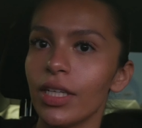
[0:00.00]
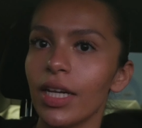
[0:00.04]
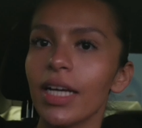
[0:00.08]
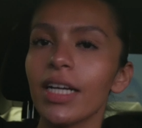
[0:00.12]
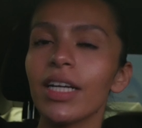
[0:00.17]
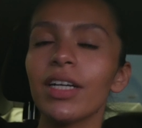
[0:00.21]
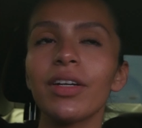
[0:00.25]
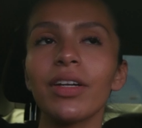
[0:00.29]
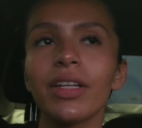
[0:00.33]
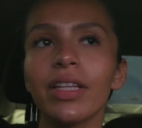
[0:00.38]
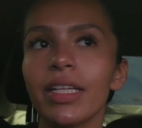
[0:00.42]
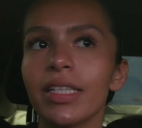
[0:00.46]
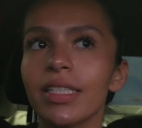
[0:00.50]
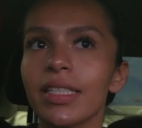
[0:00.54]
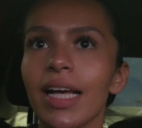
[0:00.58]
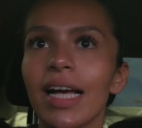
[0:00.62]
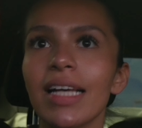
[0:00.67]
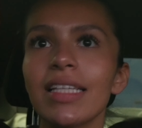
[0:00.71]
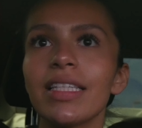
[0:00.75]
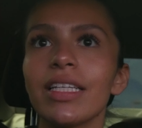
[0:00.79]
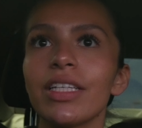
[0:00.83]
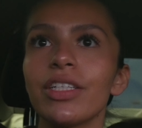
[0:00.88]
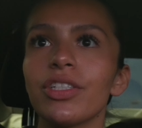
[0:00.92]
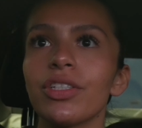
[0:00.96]
I go to this
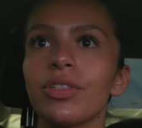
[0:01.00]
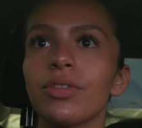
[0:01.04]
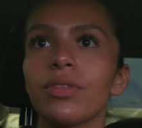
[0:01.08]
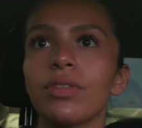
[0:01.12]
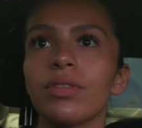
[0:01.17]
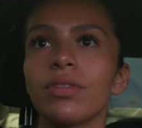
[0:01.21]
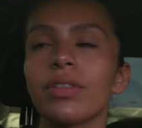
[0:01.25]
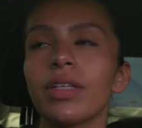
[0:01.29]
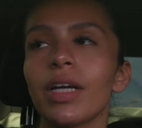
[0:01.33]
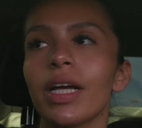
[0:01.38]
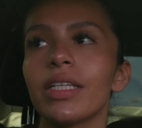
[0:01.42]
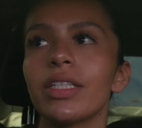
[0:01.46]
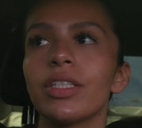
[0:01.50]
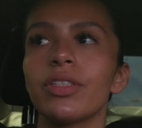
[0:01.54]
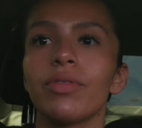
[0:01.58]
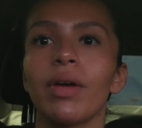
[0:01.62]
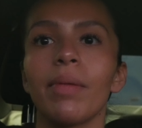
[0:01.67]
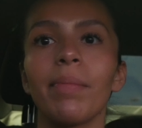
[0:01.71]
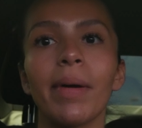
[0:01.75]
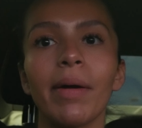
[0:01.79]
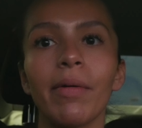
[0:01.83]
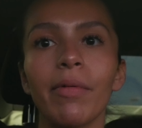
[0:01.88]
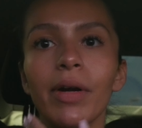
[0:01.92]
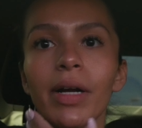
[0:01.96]
gas station because it's
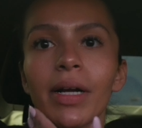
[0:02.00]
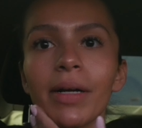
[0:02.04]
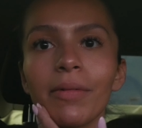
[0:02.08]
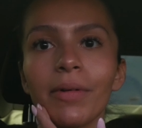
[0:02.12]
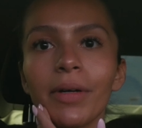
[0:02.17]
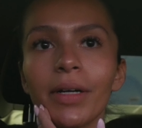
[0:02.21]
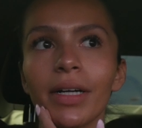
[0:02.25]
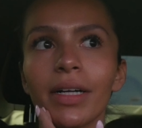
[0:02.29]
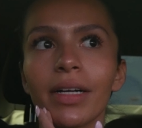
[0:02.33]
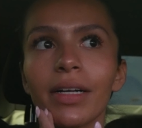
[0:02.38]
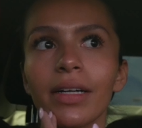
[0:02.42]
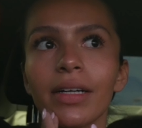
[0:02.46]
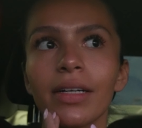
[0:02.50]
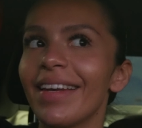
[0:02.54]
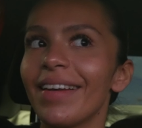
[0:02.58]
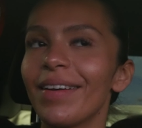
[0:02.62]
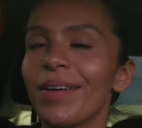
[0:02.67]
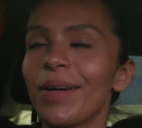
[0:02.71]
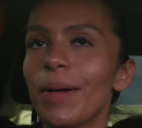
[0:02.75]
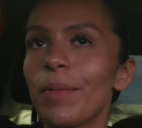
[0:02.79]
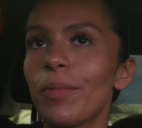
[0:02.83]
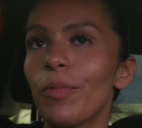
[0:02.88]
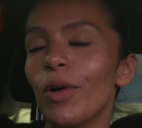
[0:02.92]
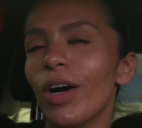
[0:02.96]
right by where I work.
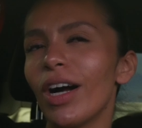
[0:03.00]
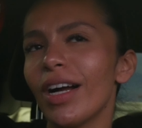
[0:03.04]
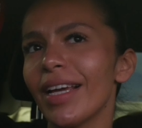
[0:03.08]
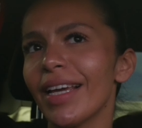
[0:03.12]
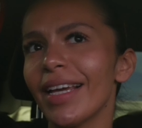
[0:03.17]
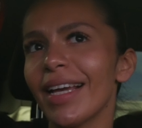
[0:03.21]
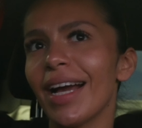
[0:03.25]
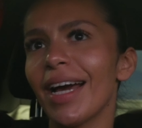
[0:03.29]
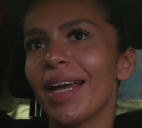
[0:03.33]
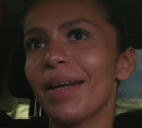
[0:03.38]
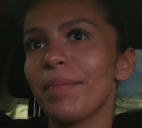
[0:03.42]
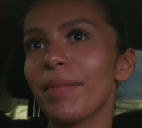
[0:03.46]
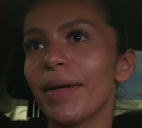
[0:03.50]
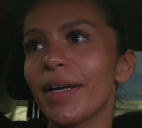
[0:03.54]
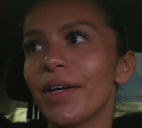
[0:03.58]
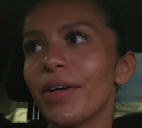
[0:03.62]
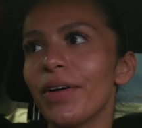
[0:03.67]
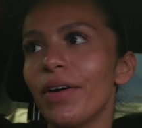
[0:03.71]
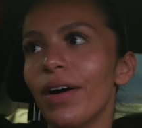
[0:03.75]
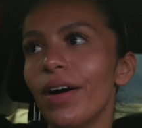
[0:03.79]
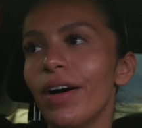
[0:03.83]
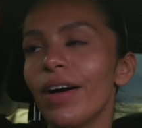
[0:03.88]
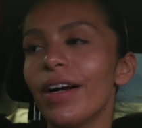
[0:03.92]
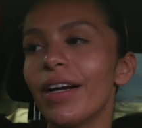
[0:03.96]
Or I'm walking out of my
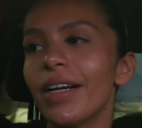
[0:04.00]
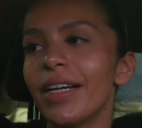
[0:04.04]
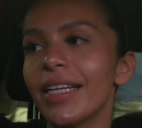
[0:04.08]
car and